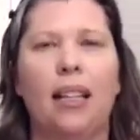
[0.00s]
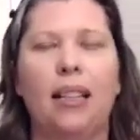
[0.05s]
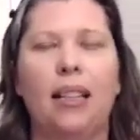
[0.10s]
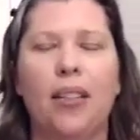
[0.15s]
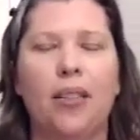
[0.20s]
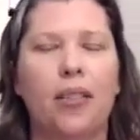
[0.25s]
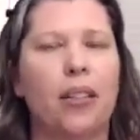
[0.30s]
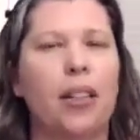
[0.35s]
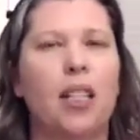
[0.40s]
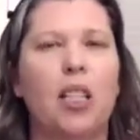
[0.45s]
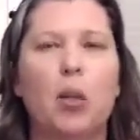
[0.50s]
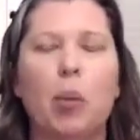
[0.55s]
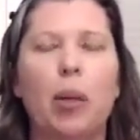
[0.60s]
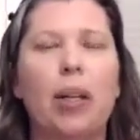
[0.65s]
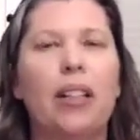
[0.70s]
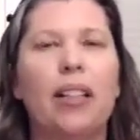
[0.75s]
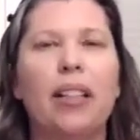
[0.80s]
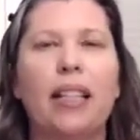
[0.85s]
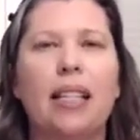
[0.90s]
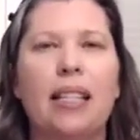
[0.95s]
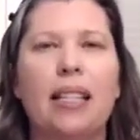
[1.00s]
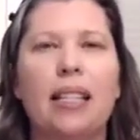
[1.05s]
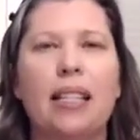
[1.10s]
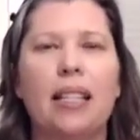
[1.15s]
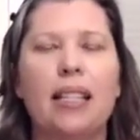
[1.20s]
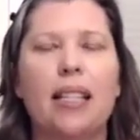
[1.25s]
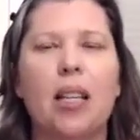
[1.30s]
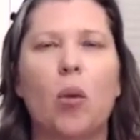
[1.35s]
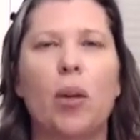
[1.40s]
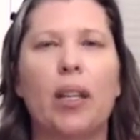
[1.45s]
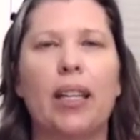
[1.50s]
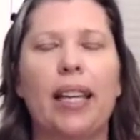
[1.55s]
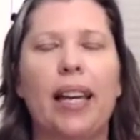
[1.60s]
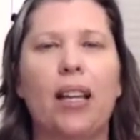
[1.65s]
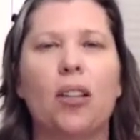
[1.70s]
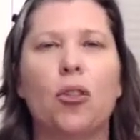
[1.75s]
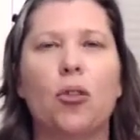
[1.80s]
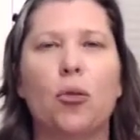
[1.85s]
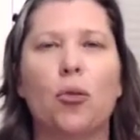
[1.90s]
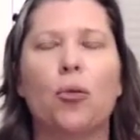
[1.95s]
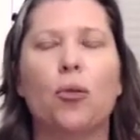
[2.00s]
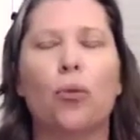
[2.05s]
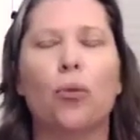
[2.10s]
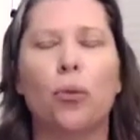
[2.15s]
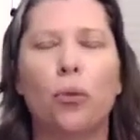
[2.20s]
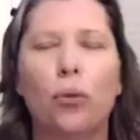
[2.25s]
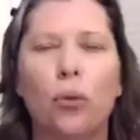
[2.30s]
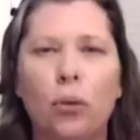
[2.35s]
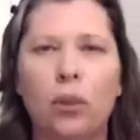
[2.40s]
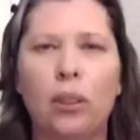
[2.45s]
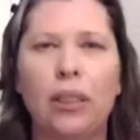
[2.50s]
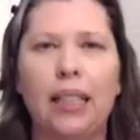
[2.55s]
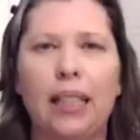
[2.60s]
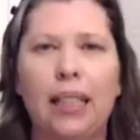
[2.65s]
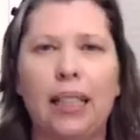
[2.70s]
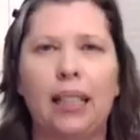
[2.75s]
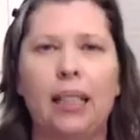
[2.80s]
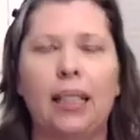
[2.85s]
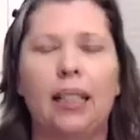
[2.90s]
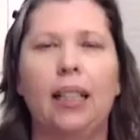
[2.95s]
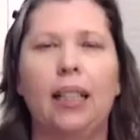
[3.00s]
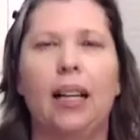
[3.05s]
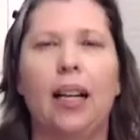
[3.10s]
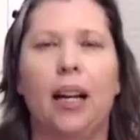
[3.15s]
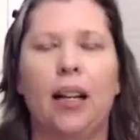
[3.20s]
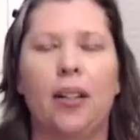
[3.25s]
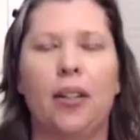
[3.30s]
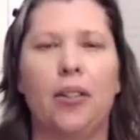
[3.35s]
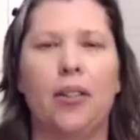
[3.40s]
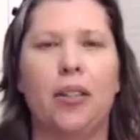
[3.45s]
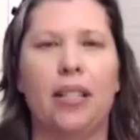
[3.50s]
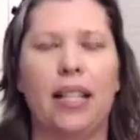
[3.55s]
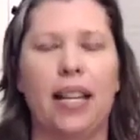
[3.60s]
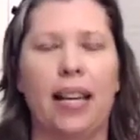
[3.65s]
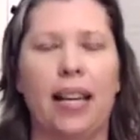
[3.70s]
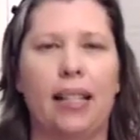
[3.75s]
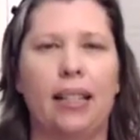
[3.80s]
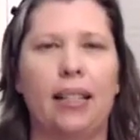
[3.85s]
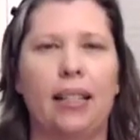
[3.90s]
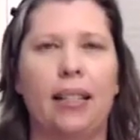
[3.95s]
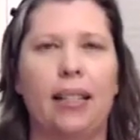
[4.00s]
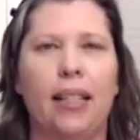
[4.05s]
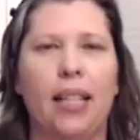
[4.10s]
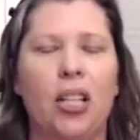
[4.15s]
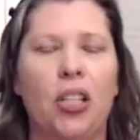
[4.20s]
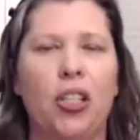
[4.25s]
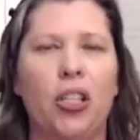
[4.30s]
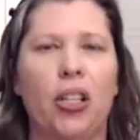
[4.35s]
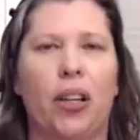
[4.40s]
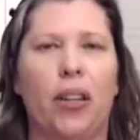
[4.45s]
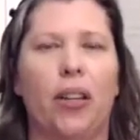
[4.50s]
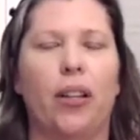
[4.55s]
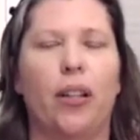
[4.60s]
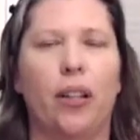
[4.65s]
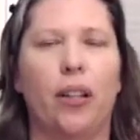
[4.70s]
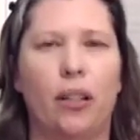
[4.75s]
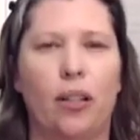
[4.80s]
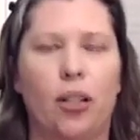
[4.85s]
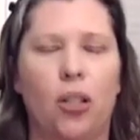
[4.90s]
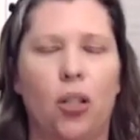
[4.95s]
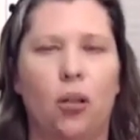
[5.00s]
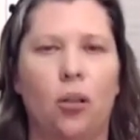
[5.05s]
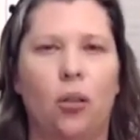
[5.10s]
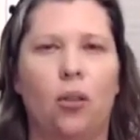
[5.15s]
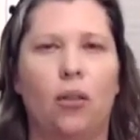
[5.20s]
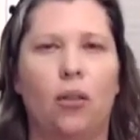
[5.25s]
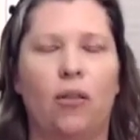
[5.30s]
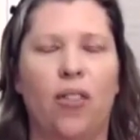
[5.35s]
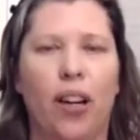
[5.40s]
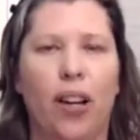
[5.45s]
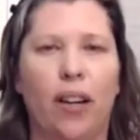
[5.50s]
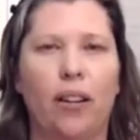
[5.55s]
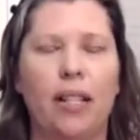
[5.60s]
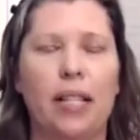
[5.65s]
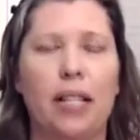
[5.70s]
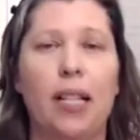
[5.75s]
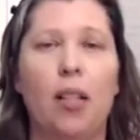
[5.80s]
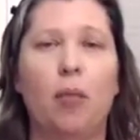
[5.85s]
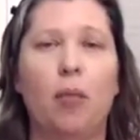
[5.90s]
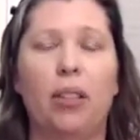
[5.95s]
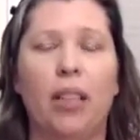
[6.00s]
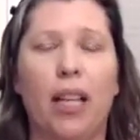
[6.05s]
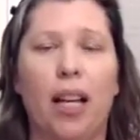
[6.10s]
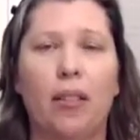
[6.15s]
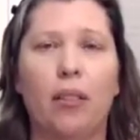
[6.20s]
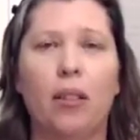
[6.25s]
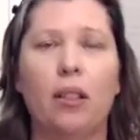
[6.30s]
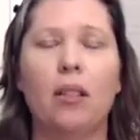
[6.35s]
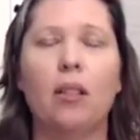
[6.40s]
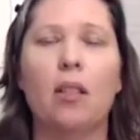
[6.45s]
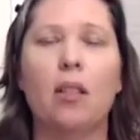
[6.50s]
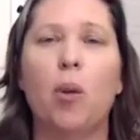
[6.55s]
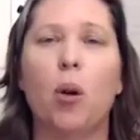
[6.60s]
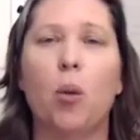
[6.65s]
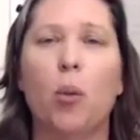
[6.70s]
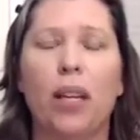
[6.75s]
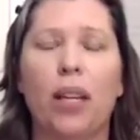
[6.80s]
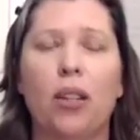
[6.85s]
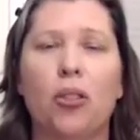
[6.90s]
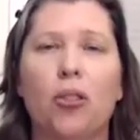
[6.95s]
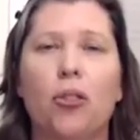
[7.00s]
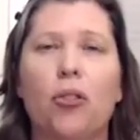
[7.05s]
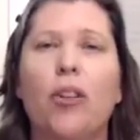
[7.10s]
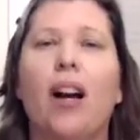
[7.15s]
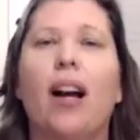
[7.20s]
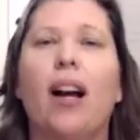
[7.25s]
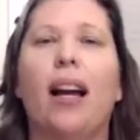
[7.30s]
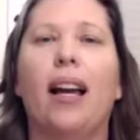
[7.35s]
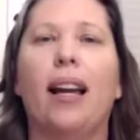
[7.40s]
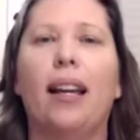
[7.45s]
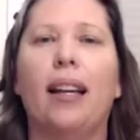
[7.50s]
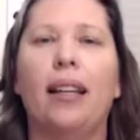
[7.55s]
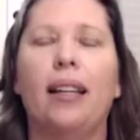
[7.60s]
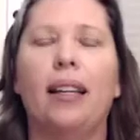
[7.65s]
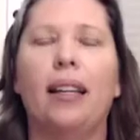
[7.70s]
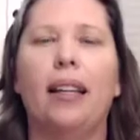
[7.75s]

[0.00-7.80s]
different experiences, that we can't truly understand each other to very deep levels, but we can try.